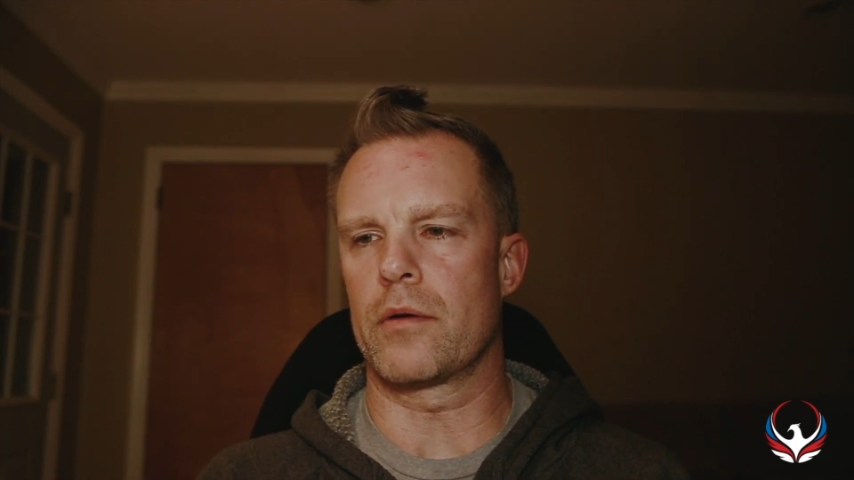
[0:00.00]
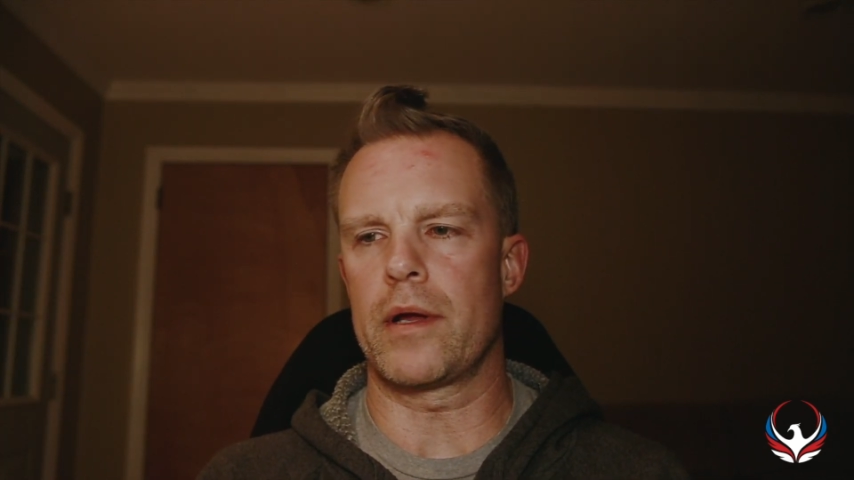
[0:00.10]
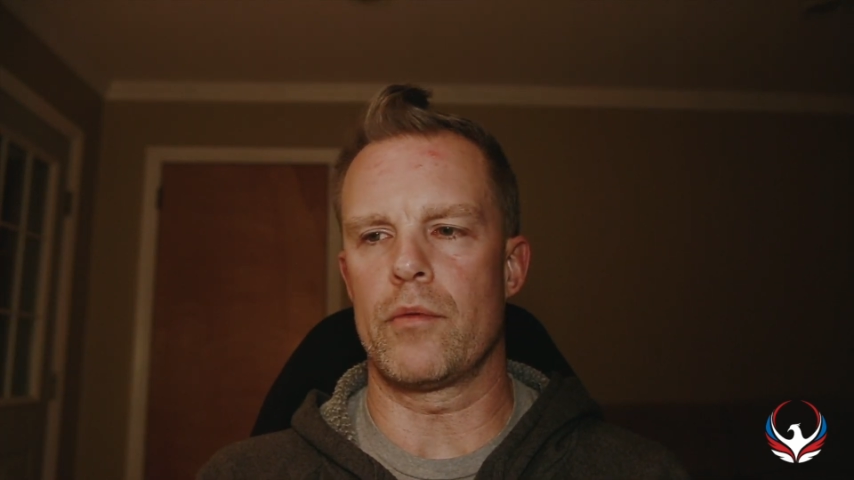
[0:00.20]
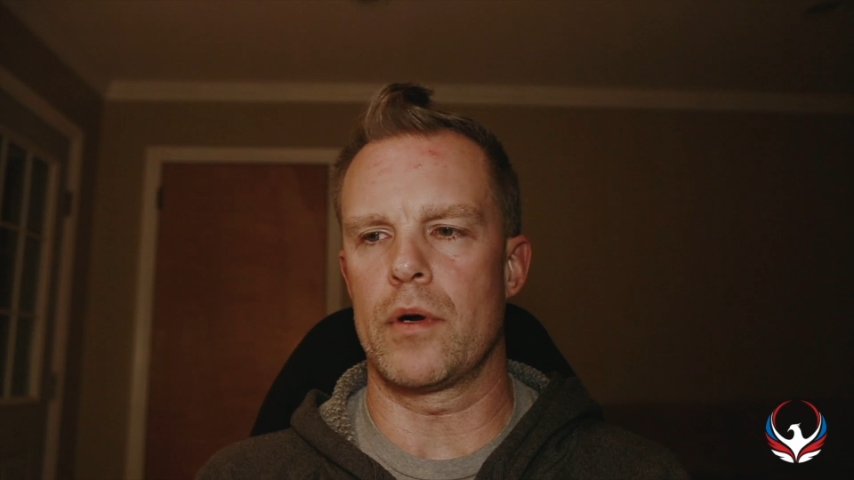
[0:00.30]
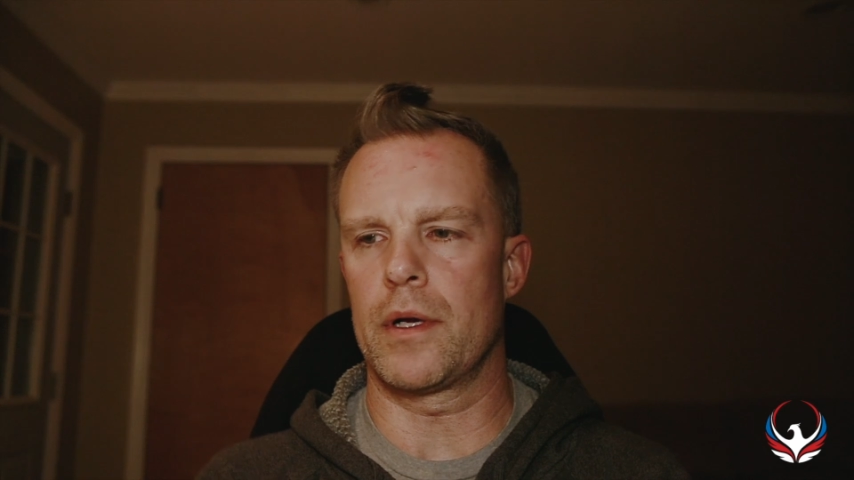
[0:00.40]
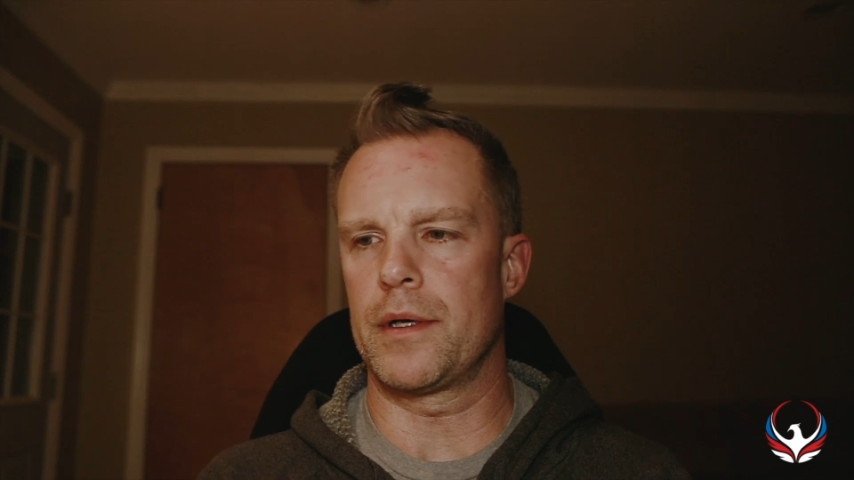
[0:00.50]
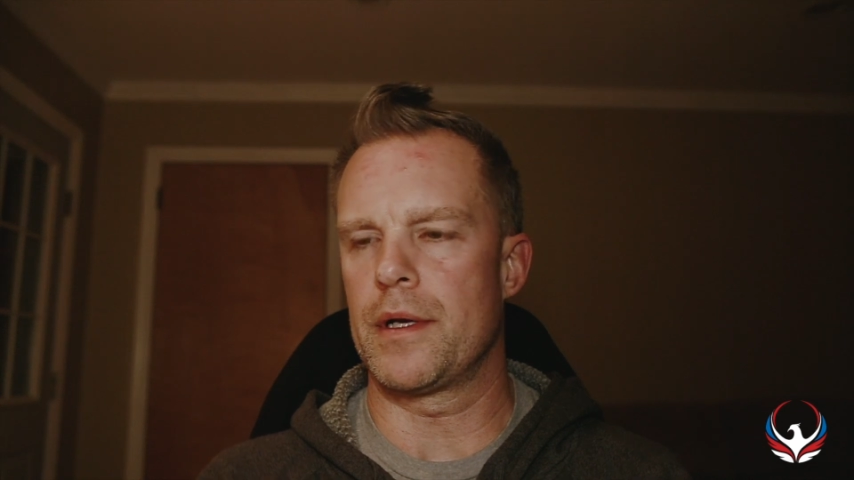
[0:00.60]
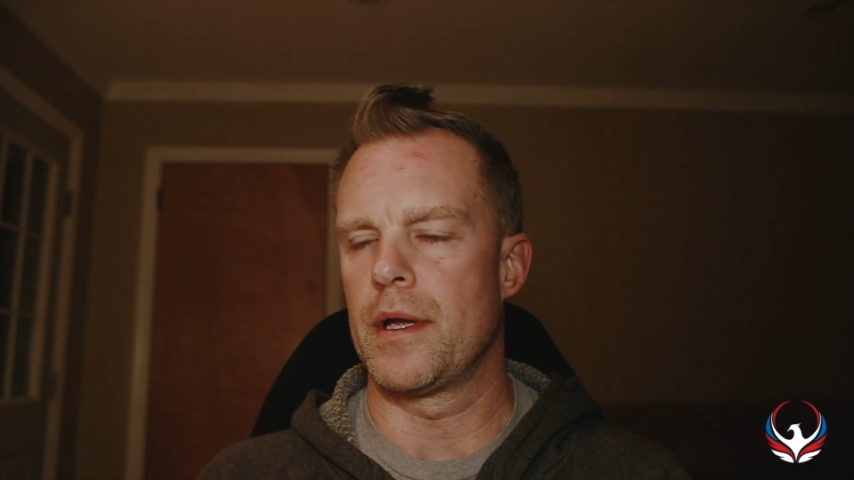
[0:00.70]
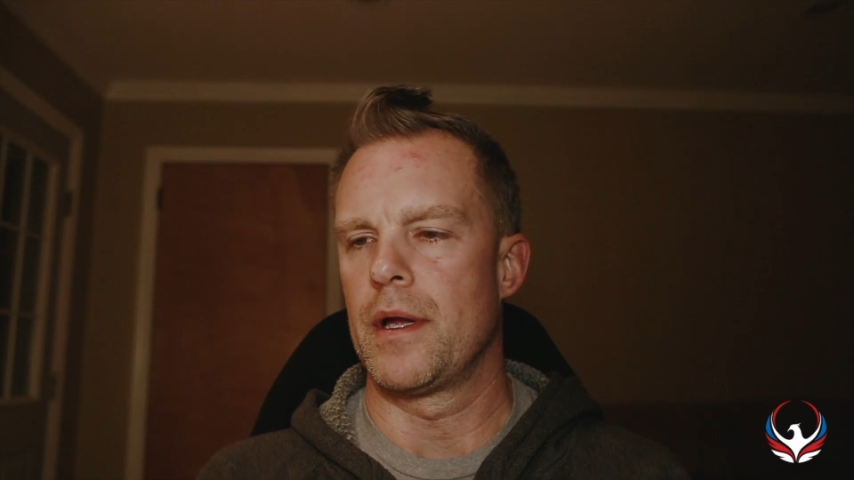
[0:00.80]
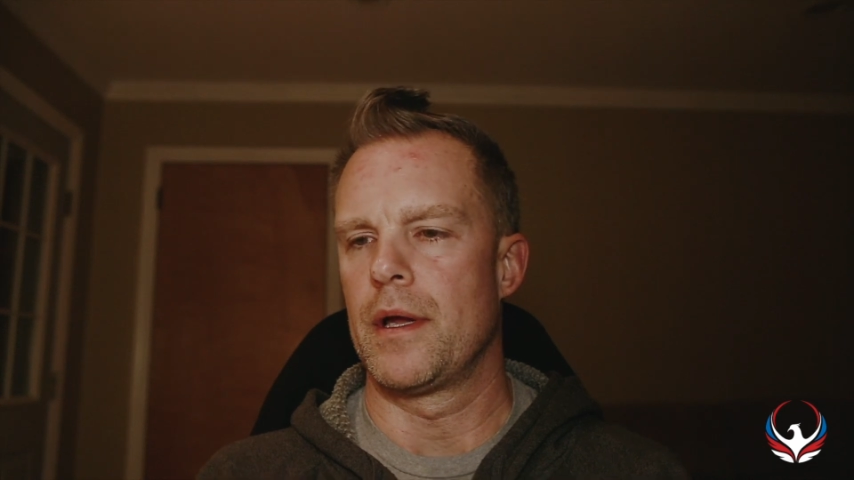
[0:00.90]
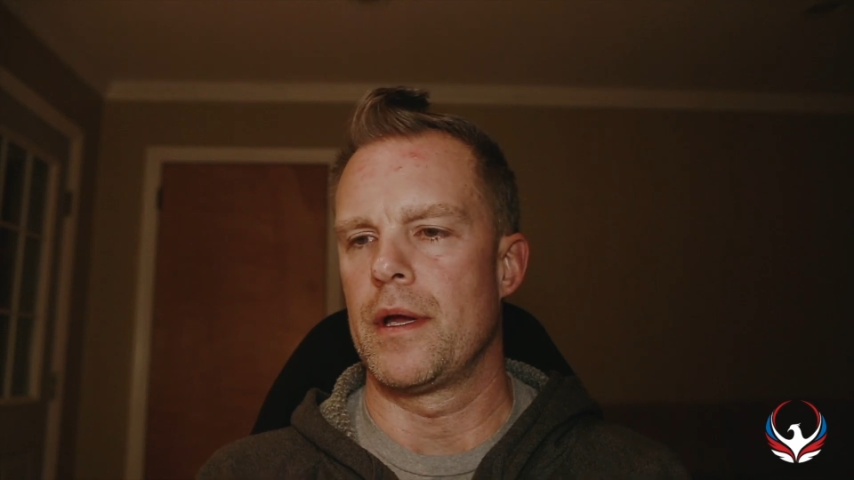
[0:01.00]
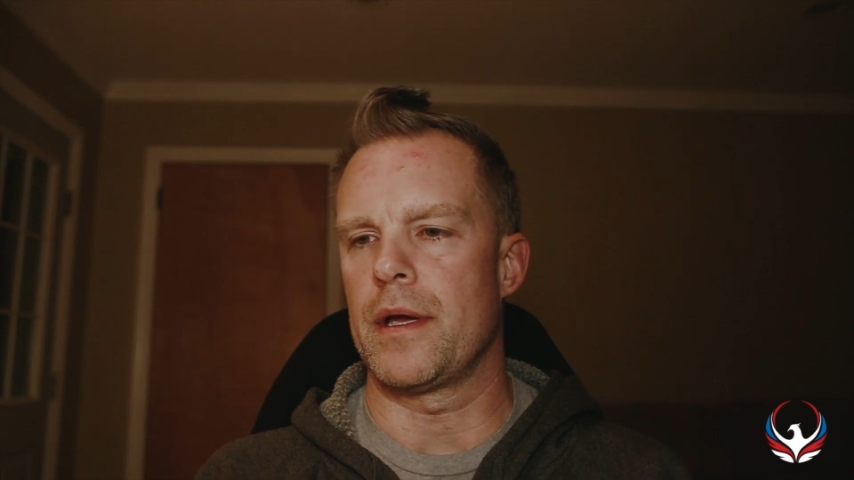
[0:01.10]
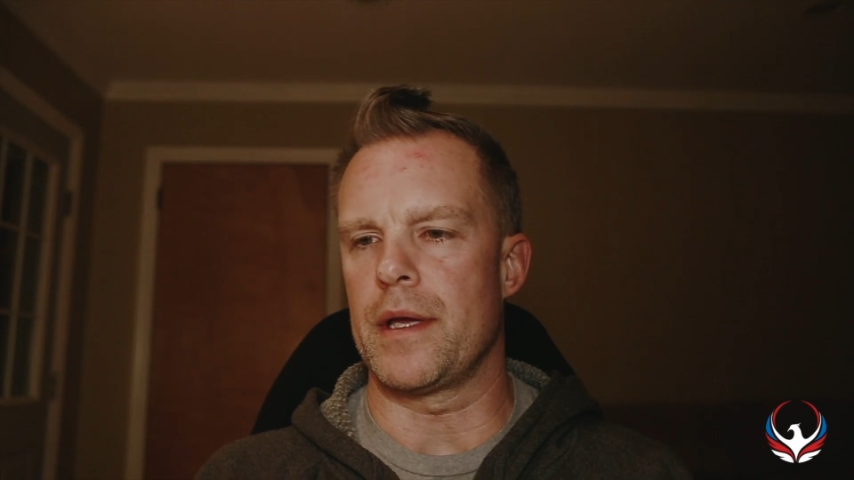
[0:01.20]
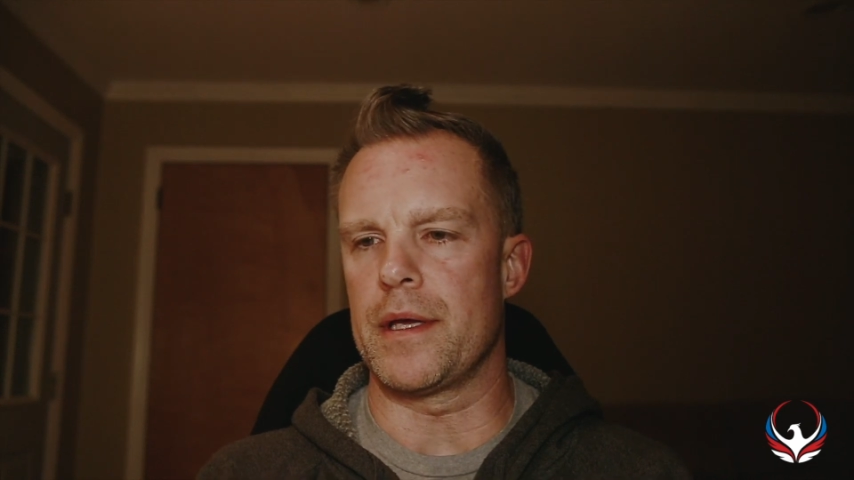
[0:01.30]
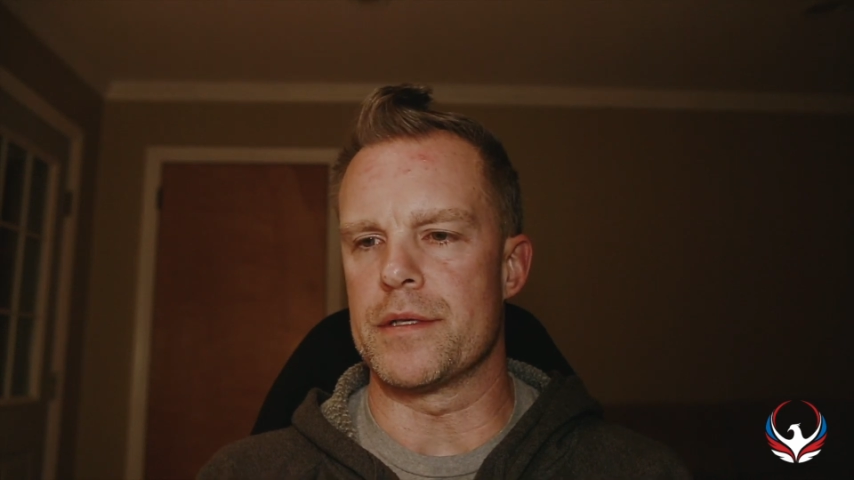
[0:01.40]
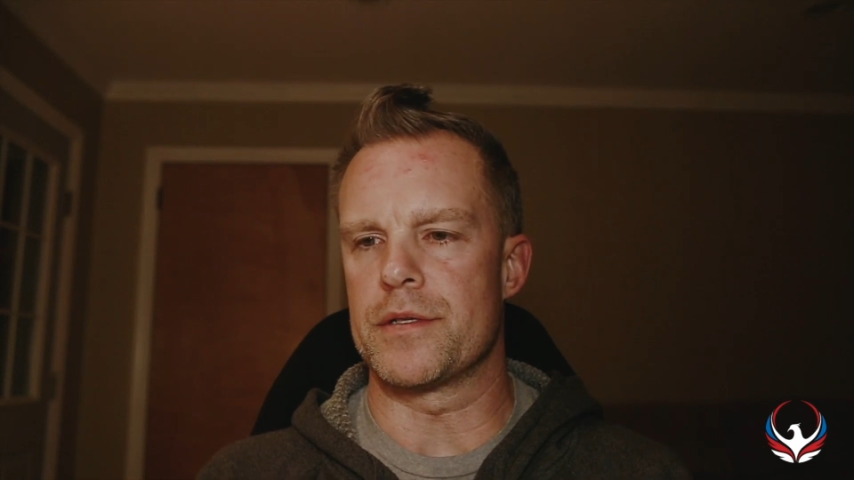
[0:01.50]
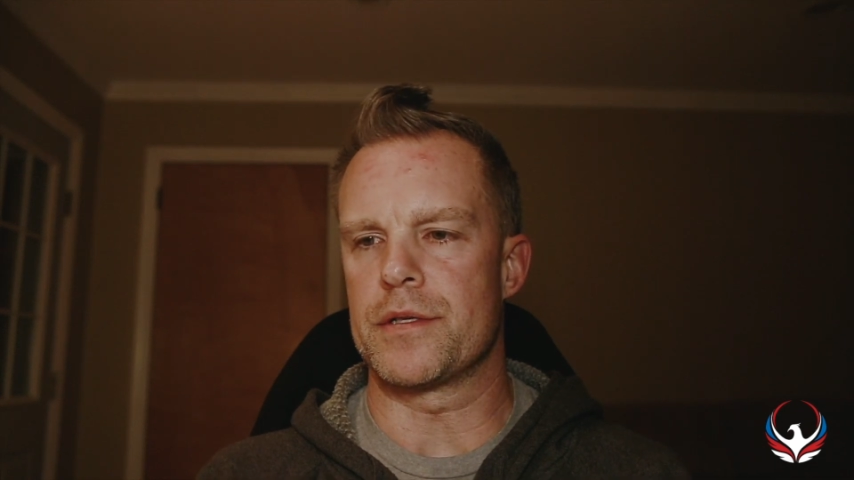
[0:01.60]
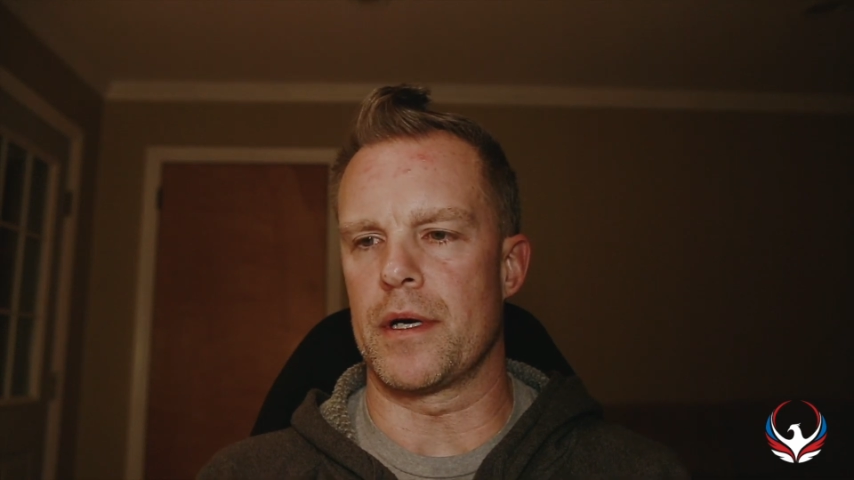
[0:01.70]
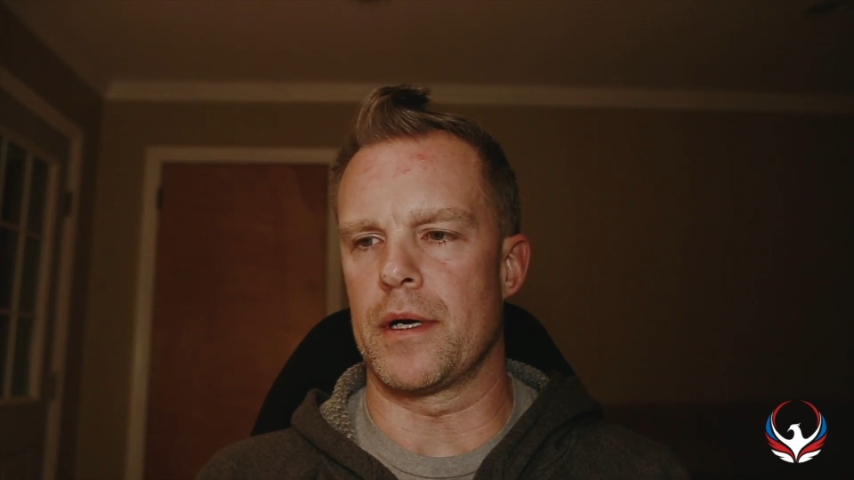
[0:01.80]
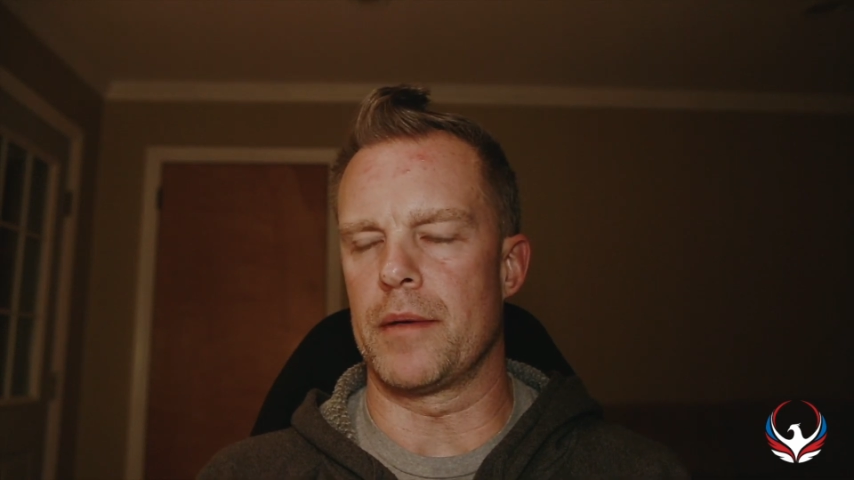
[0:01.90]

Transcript: great one is